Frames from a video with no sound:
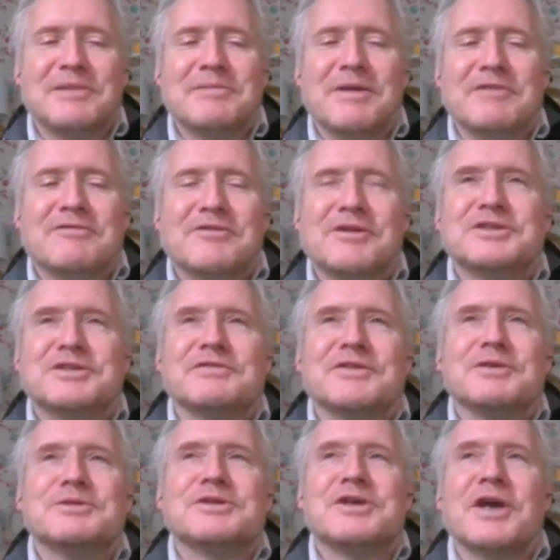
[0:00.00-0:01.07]
asking me for
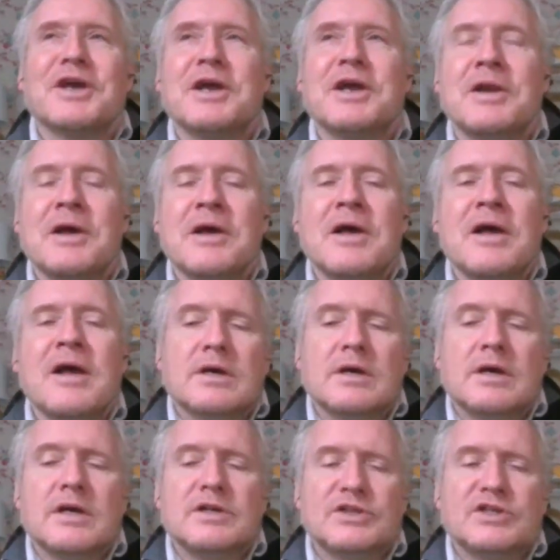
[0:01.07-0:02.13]
interviews again.
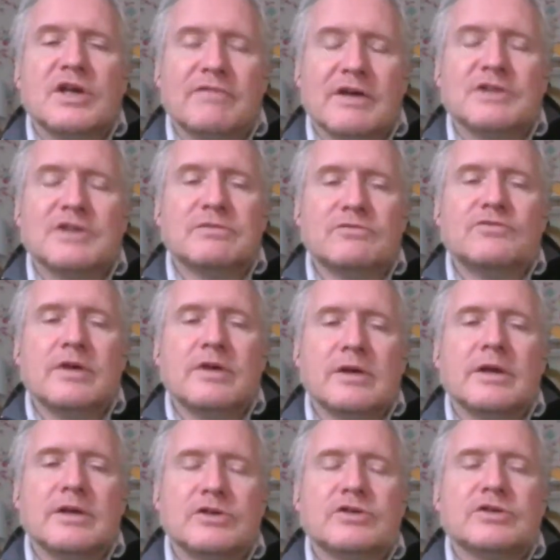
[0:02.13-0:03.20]
It's, I've had some
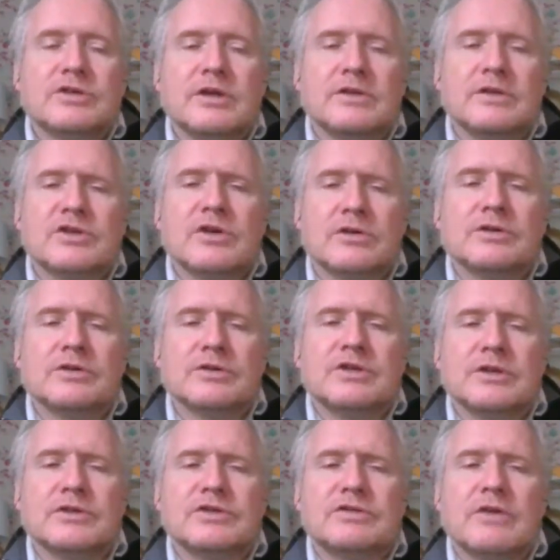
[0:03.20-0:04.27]
really interesting
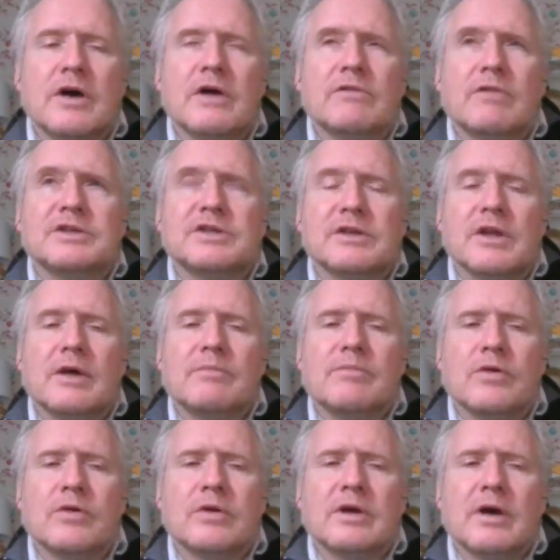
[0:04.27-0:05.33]
discussions since uh, writing
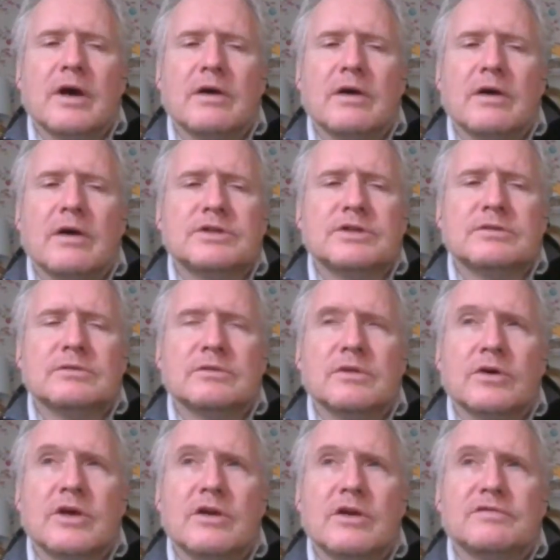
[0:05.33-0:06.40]
that book. I was
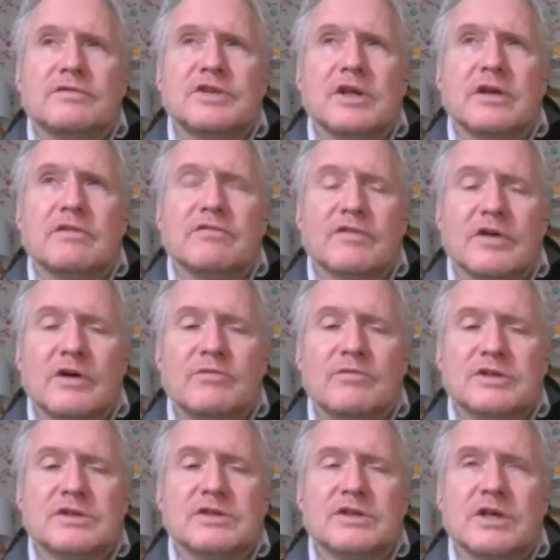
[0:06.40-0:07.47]
lucky enough to give
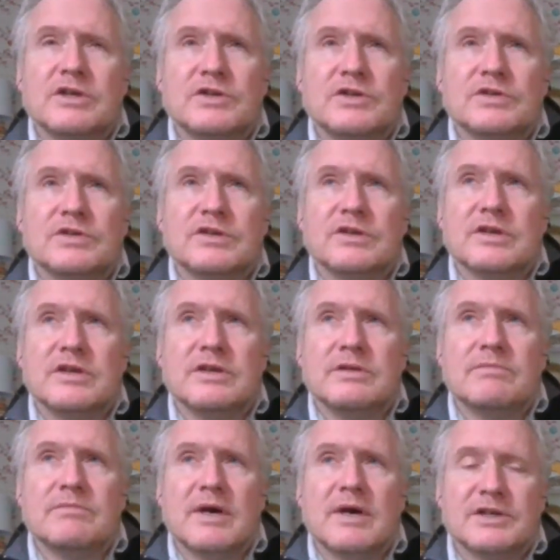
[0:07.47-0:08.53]
a presentation to
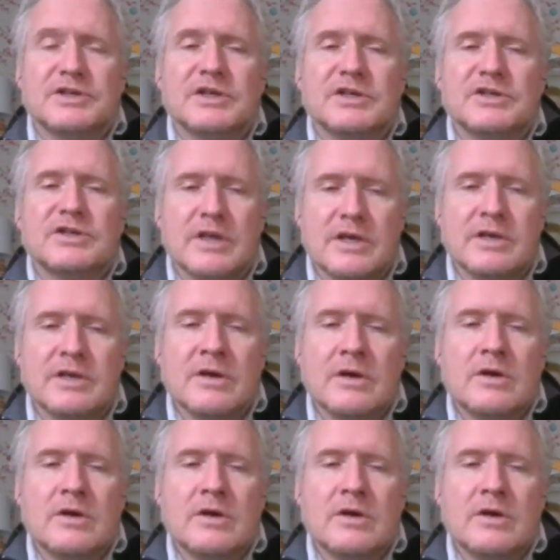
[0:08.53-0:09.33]
the SEC